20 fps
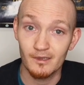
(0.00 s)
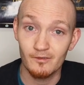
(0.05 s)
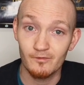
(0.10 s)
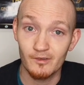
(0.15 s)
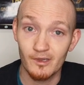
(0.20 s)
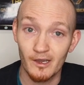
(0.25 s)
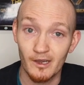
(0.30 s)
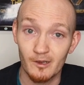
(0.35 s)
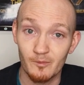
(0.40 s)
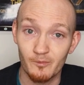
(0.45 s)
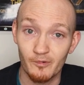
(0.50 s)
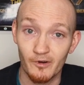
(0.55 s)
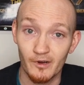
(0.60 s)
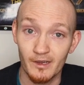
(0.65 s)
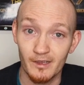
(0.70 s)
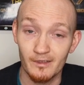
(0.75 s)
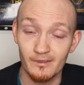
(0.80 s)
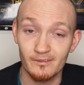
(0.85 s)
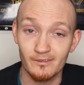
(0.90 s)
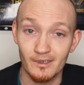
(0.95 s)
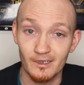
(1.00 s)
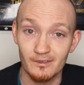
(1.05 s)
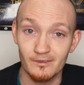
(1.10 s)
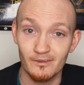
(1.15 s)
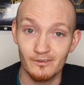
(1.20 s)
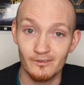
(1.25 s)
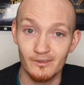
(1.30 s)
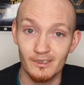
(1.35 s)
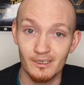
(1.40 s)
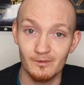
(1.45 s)
give God praise and
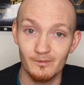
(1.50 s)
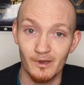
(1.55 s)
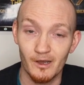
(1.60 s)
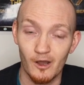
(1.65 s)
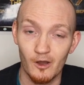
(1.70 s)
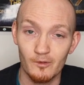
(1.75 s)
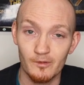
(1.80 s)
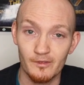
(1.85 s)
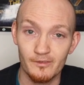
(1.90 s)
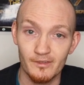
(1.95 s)
just think about all